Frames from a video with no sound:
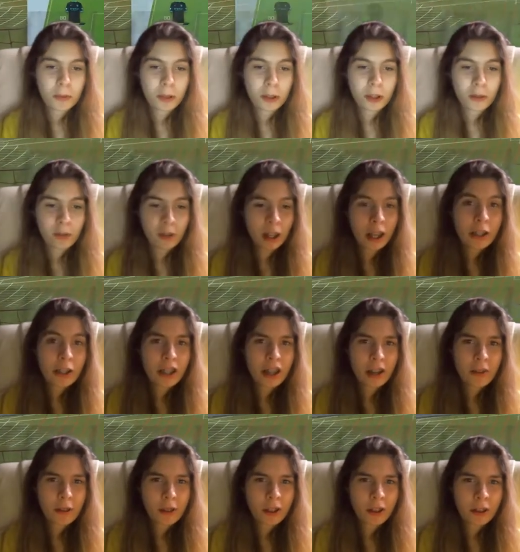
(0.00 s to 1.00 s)
Hopefully I don't
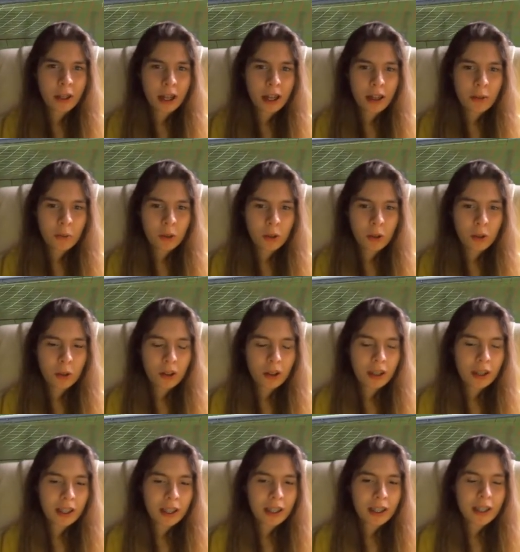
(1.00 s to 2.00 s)
have to do it anymore,
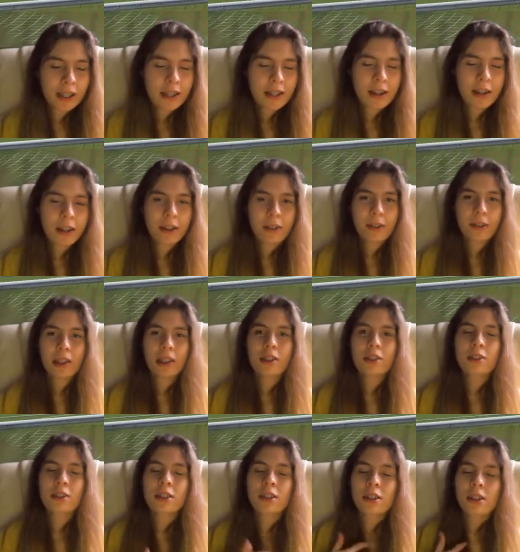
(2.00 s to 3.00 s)
so I
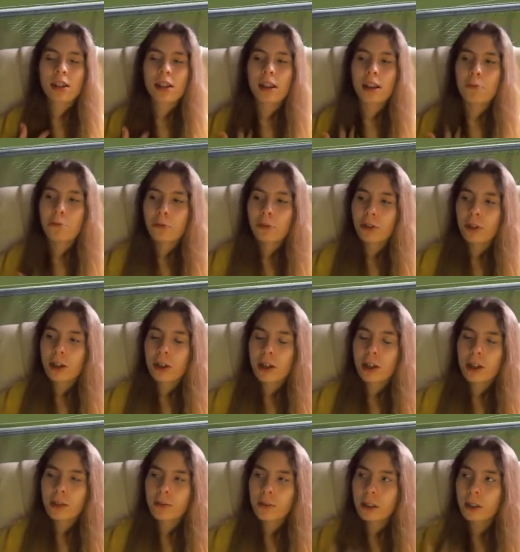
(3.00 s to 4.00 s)
just need to like
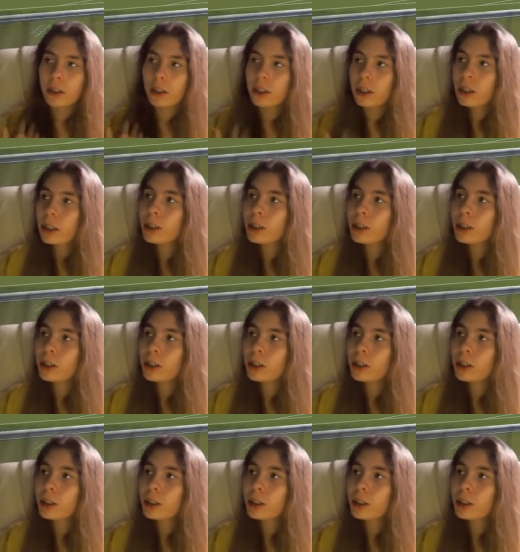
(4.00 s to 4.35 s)
breathe and